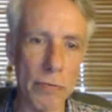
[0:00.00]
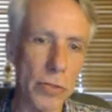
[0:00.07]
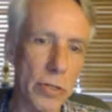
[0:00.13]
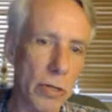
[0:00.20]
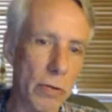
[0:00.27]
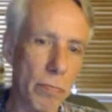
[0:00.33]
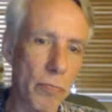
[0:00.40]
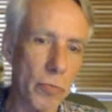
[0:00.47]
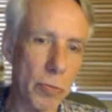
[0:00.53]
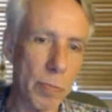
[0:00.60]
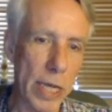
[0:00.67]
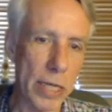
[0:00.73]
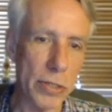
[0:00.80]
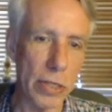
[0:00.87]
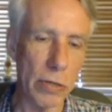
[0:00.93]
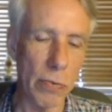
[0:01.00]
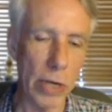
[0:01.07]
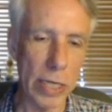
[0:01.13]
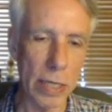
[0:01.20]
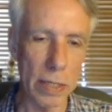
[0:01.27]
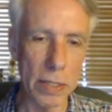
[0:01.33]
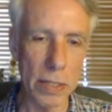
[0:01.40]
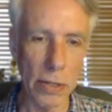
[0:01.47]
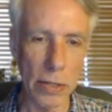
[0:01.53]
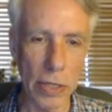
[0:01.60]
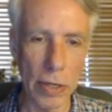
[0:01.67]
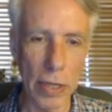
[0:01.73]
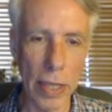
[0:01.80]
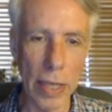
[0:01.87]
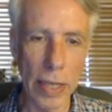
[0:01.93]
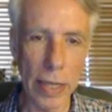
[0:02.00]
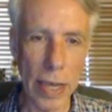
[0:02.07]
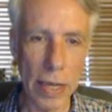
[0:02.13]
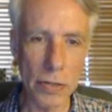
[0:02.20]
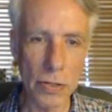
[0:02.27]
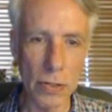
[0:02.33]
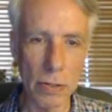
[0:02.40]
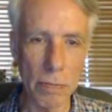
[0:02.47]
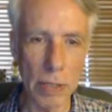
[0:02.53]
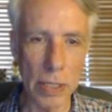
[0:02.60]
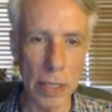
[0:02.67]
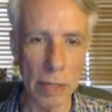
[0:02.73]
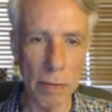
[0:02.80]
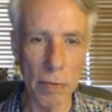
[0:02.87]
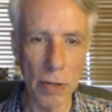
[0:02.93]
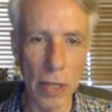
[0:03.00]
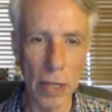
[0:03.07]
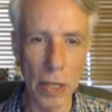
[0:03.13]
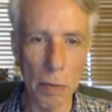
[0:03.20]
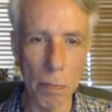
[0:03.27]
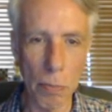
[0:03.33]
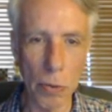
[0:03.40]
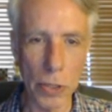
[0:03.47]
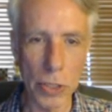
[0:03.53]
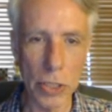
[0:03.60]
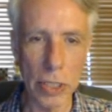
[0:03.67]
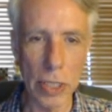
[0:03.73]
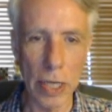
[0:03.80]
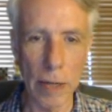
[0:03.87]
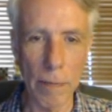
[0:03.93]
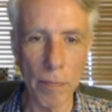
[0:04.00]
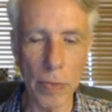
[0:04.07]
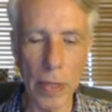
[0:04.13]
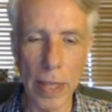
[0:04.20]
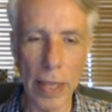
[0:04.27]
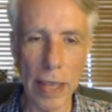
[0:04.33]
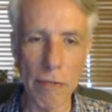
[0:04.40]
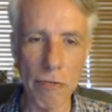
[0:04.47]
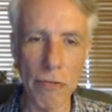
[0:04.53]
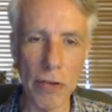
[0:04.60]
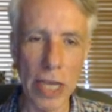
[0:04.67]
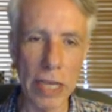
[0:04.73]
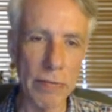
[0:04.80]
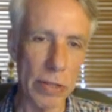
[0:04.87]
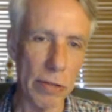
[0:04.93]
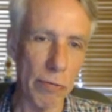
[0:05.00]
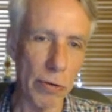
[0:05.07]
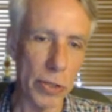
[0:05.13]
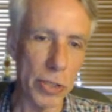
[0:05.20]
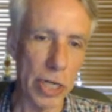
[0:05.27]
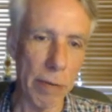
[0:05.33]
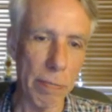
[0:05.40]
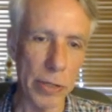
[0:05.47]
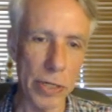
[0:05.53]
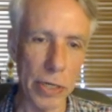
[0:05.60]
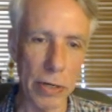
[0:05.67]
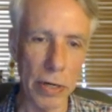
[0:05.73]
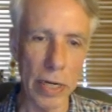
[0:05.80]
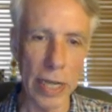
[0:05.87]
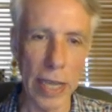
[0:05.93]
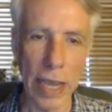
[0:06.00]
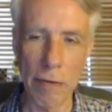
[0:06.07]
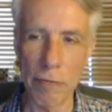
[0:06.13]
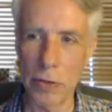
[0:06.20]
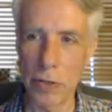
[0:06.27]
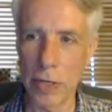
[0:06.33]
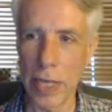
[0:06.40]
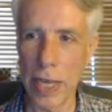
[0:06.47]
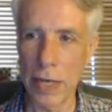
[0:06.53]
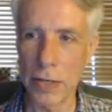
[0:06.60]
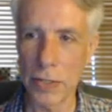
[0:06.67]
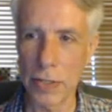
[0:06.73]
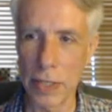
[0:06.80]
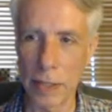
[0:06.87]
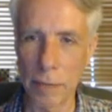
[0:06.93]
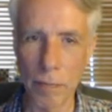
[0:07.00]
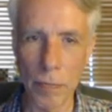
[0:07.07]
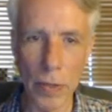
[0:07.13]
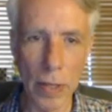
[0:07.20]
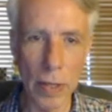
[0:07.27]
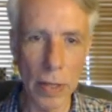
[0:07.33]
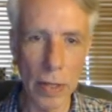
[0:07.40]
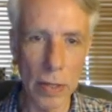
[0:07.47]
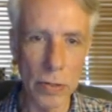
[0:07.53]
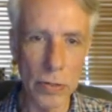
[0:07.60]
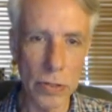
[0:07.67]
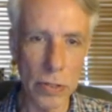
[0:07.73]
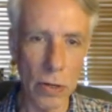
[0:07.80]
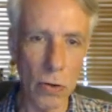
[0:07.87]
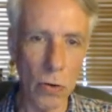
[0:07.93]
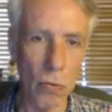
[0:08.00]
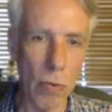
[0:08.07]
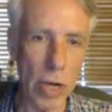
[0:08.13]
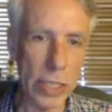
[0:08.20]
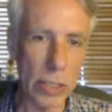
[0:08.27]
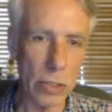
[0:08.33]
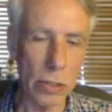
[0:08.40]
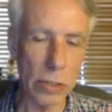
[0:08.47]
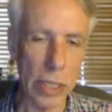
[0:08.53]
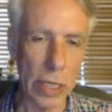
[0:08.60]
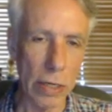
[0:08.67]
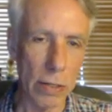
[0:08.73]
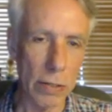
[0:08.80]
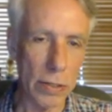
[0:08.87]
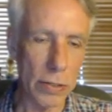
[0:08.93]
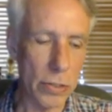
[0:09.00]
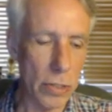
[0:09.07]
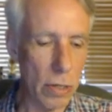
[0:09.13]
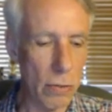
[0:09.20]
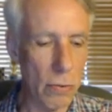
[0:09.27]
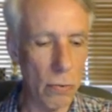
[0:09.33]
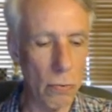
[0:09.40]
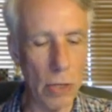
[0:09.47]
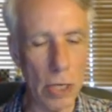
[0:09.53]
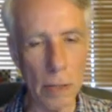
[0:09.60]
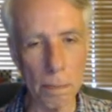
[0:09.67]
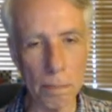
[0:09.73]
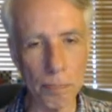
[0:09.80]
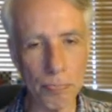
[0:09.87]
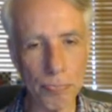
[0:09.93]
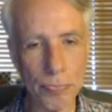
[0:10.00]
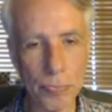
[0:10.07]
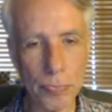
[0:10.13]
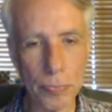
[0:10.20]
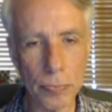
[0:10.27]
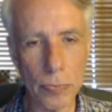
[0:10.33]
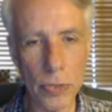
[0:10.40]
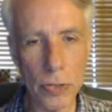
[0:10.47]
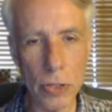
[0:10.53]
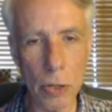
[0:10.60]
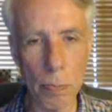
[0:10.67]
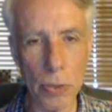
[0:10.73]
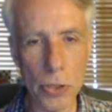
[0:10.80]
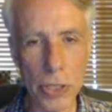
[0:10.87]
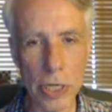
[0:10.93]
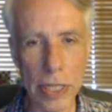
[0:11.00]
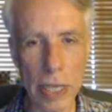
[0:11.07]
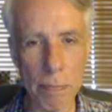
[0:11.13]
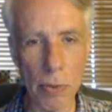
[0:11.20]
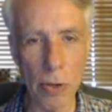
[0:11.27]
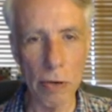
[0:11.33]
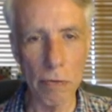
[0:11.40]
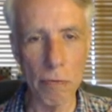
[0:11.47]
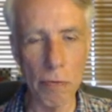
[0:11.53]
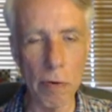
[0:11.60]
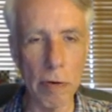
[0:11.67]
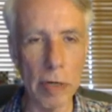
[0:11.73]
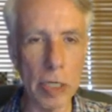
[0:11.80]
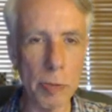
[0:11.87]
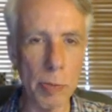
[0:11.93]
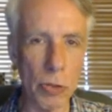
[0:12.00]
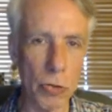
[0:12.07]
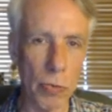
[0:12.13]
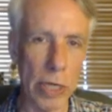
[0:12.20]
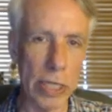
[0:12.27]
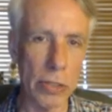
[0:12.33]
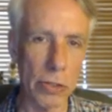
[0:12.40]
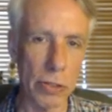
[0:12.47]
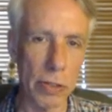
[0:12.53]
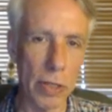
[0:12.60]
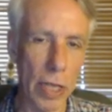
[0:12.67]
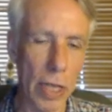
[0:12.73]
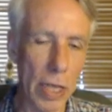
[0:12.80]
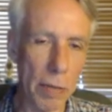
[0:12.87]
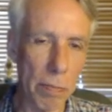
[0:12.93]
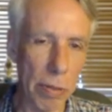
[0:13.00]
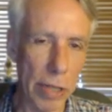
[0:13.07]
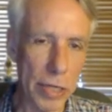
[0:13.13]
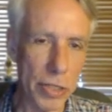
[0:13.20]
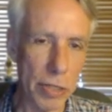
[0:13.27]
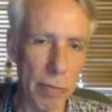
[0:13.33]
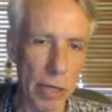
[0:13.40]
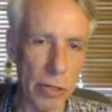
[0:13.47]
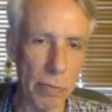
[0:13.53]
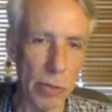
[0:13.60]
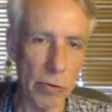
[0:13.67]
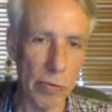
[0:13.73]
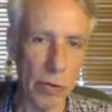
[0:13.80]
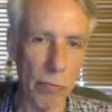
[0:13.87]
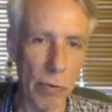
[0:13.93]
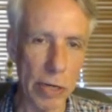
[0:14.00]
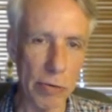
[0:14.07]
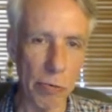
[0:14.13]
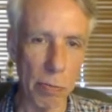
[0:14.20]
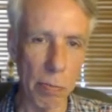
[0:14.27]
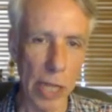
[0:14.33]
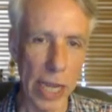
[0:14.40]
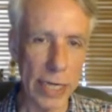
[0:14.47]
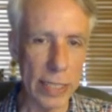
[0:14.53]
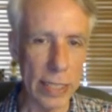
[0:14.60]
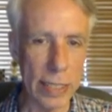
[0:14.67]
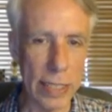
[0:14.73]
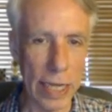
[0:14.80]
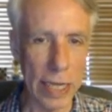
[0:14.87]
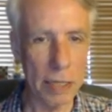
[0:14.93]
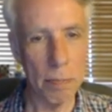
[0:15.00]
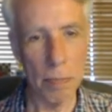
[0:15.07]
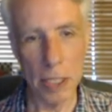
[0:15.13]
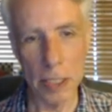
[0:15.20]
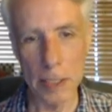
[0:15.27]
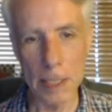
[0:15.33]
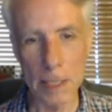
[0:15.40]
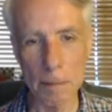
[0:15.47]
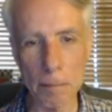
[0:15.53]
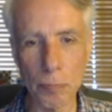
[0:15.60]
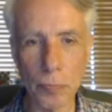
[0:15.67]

So Spassky waited until he castled, but then pushed uh, f5 at the first opportunity after castling. So white took here. There's no um, there's no pushing that pawn forward. I suppose white could play some other move and wait for black to take, but um,